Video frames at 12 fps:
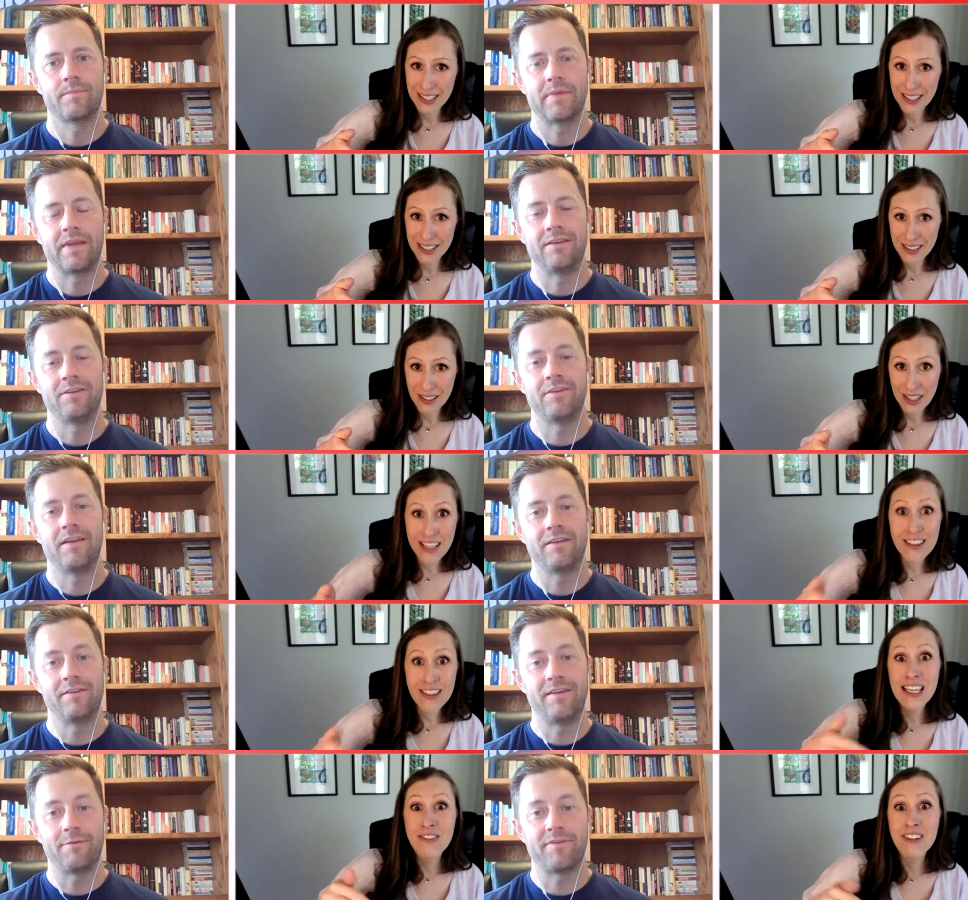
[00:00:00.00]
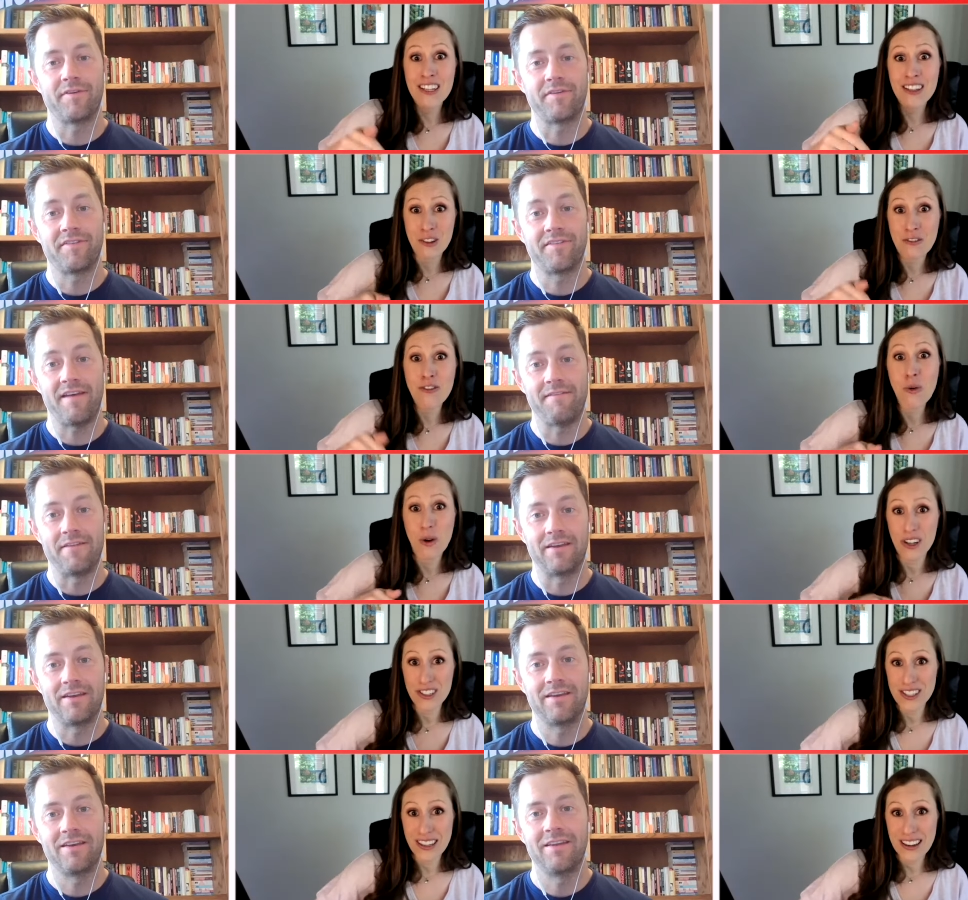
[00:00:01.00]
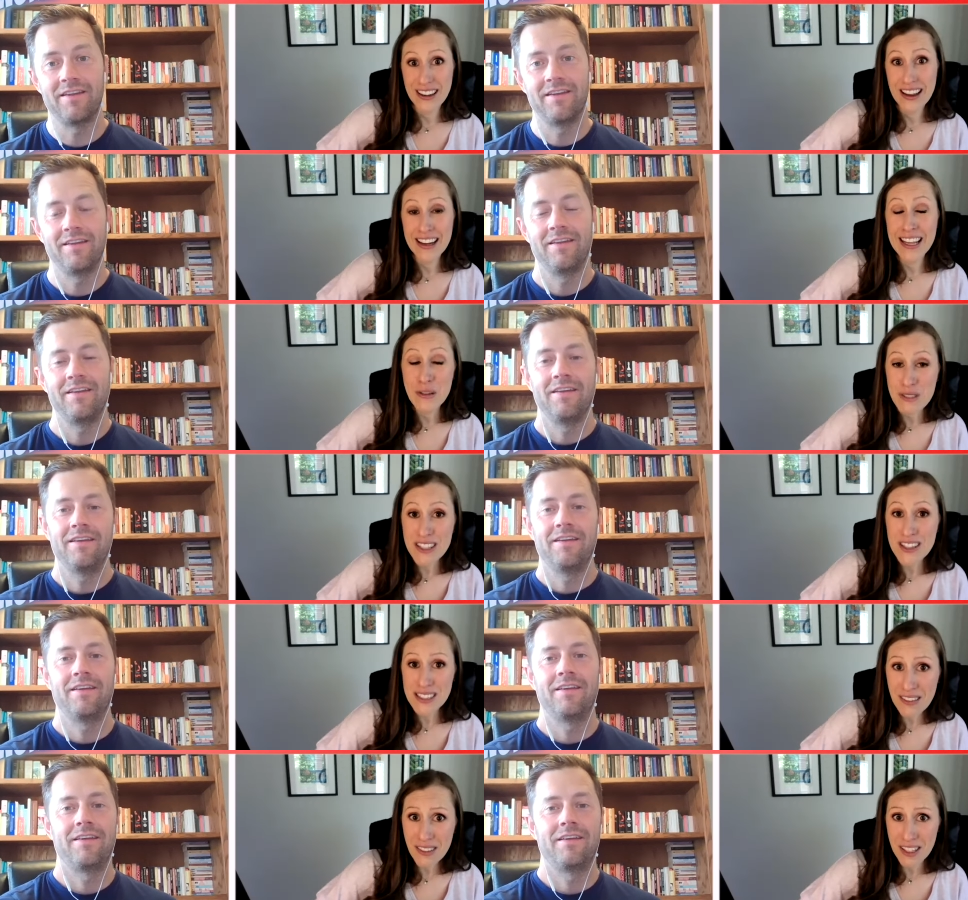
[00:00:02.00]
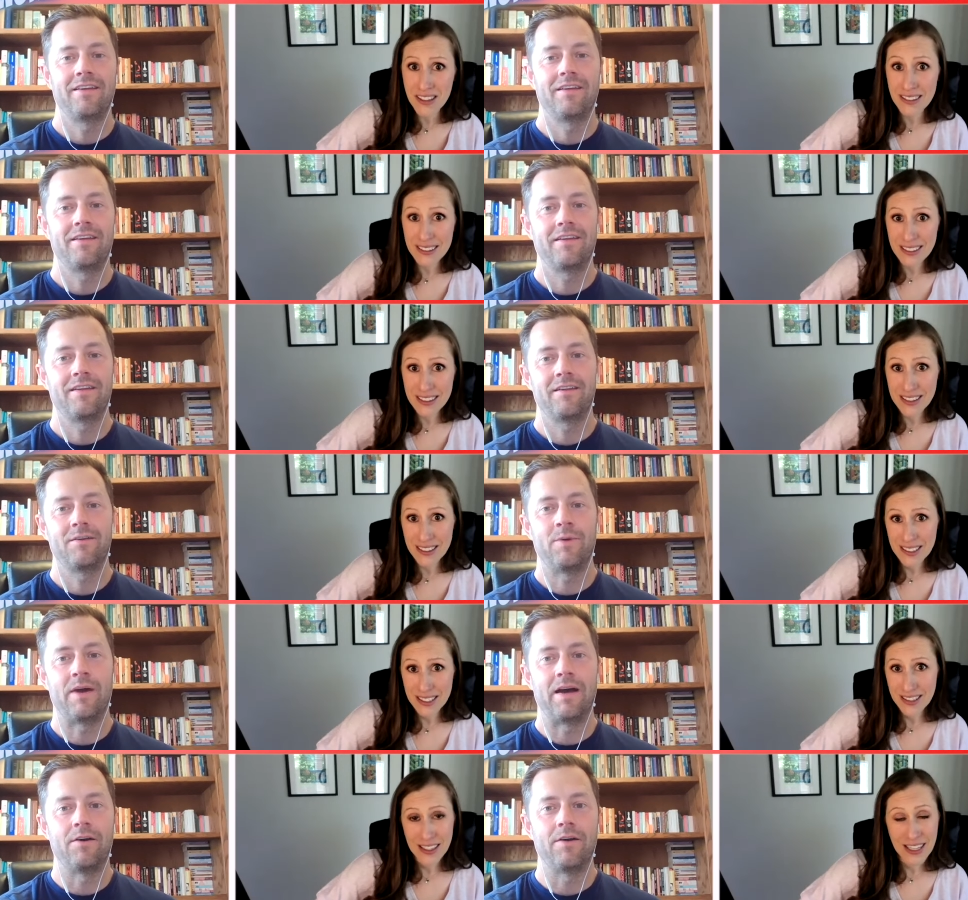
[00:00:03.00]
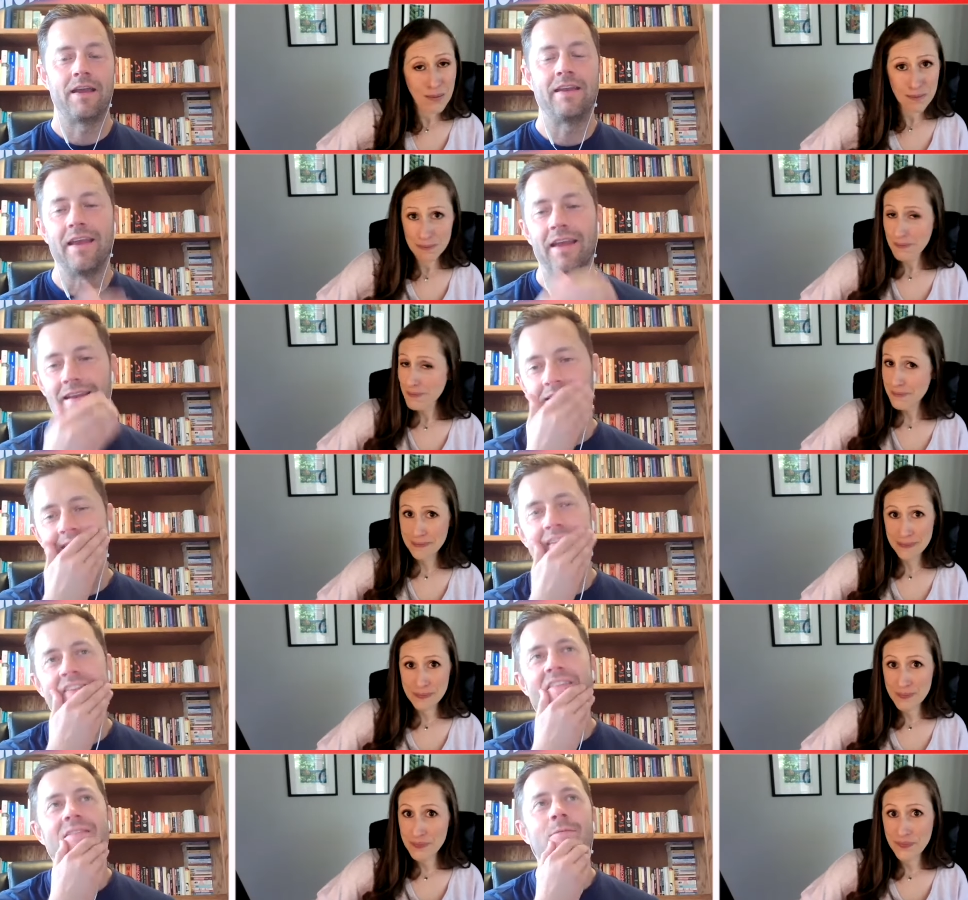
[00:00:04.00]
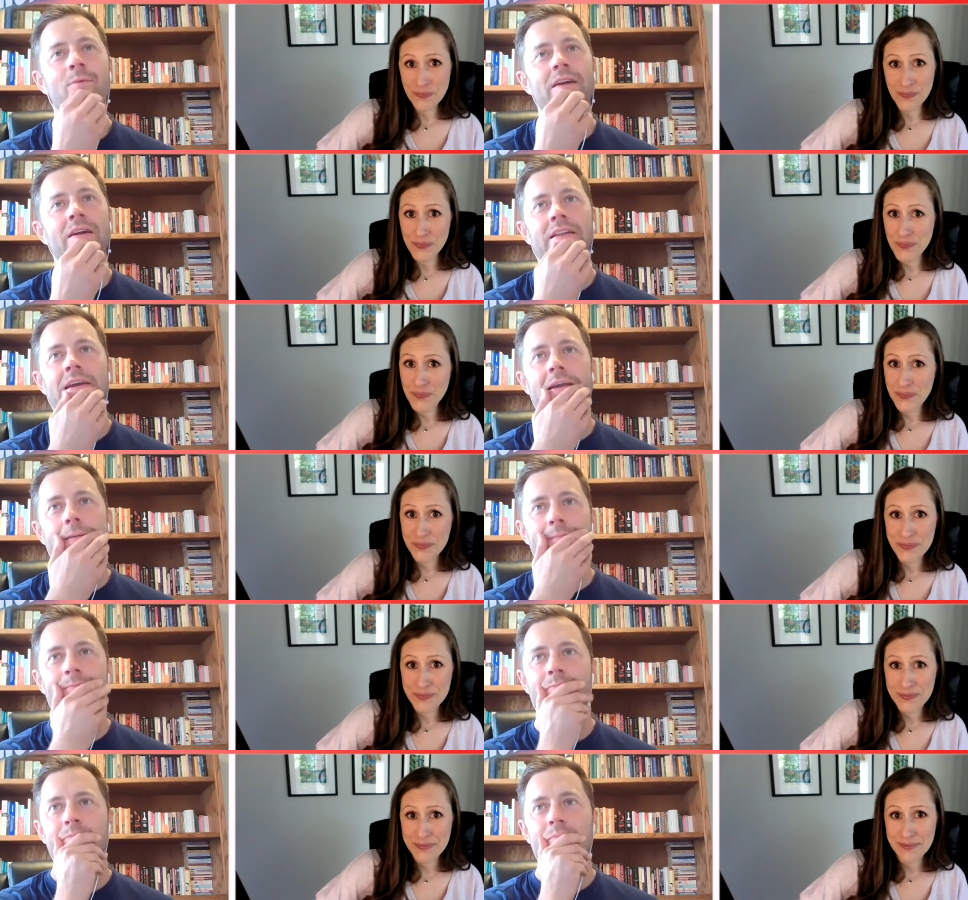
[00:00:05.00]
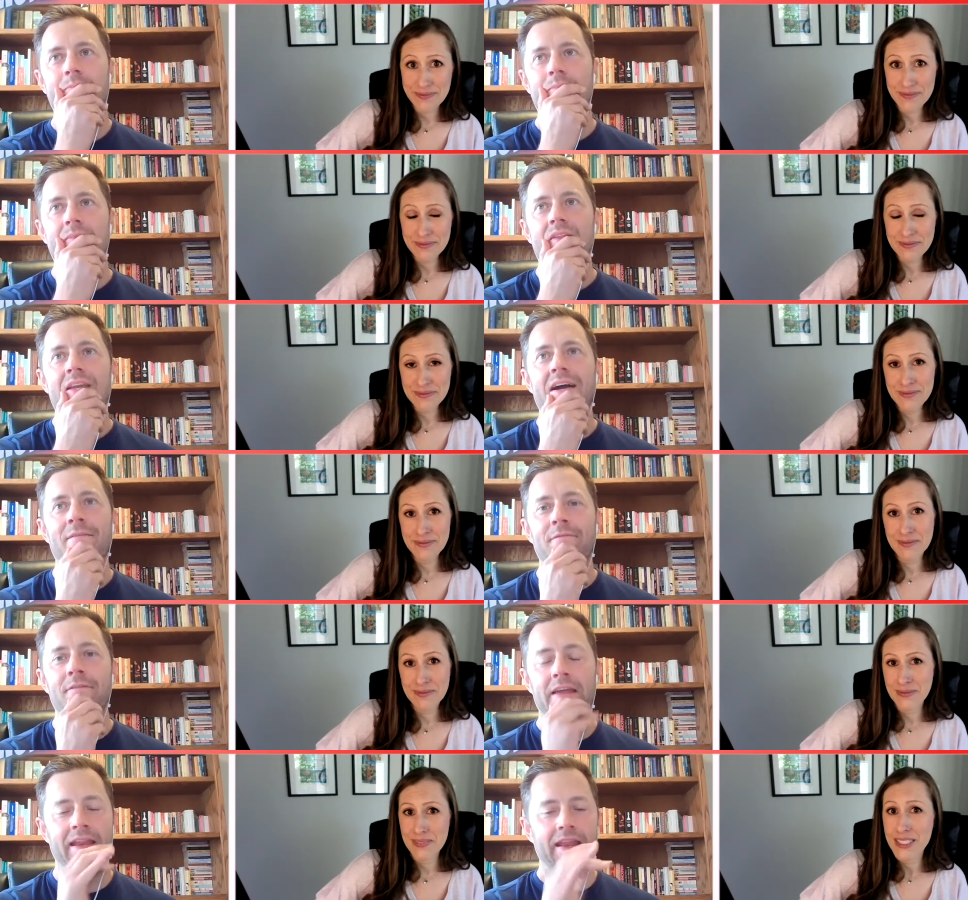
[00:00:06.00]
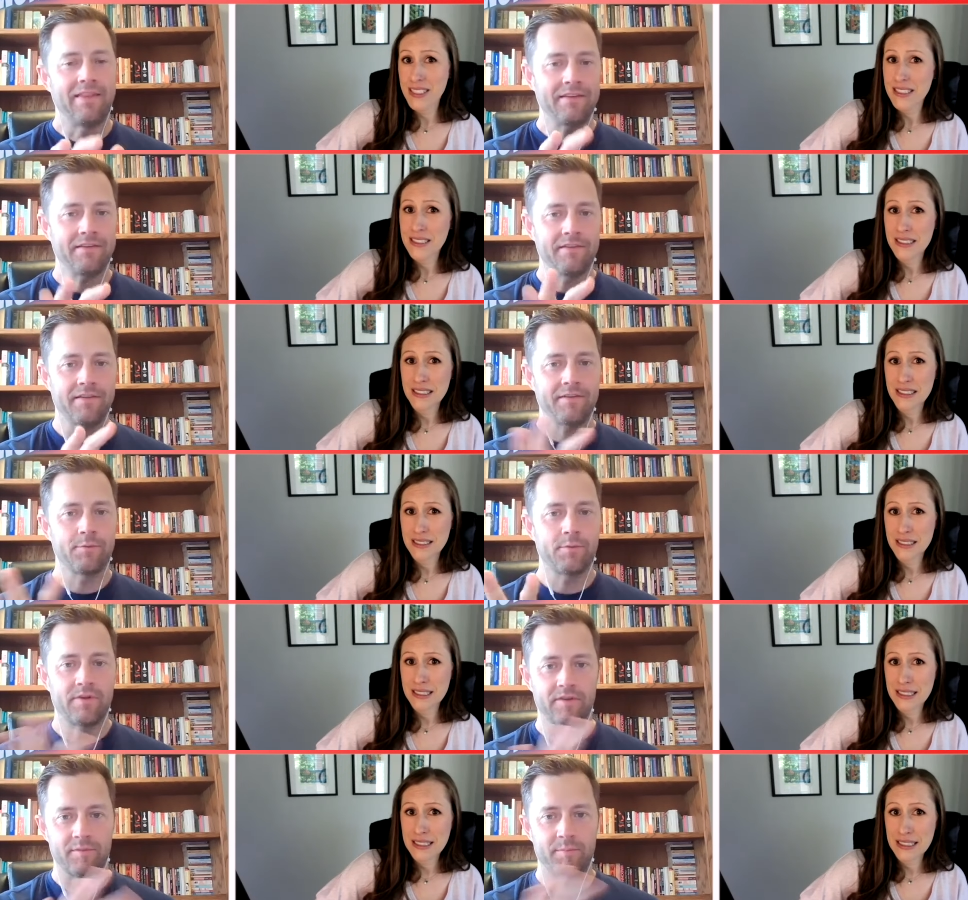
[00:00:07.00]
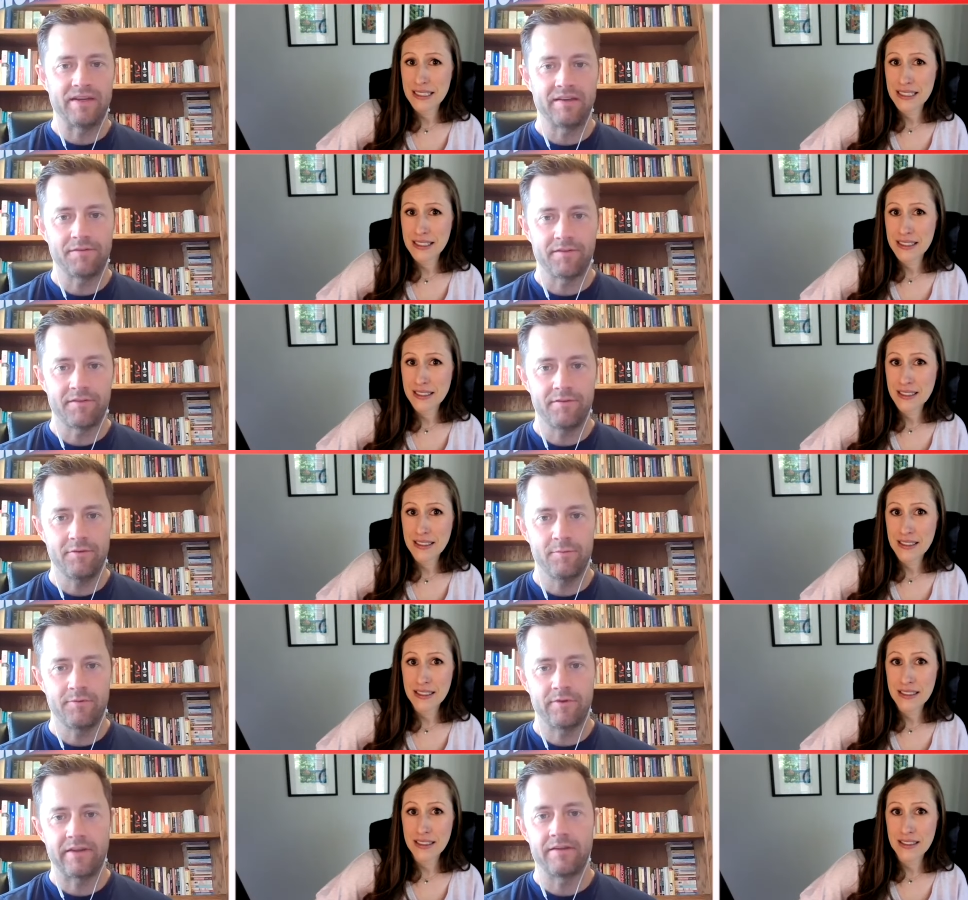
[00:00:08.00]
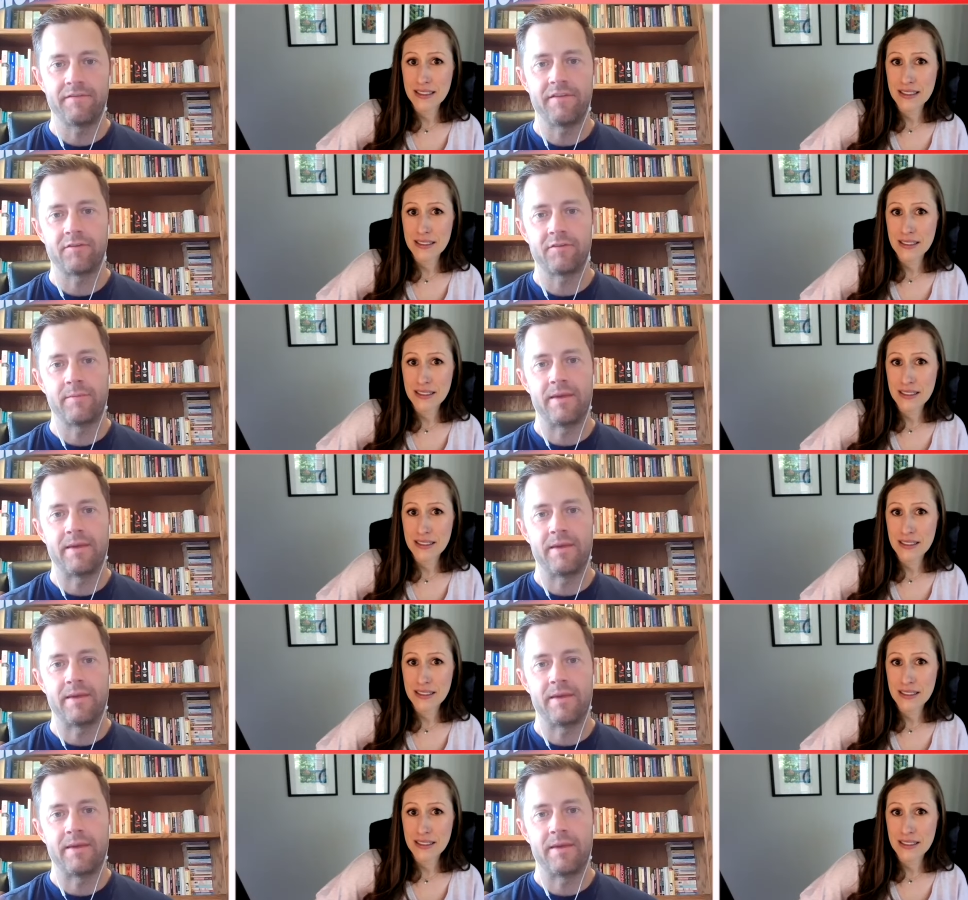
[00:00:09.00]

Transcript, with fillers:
Speaker 1: And your,
Speaker 2: and your dad was at seven. And he was at seven.
Speaker 1: Wow. And, and see, this is where like, I, and this, this is where there's a big difference too, between conventional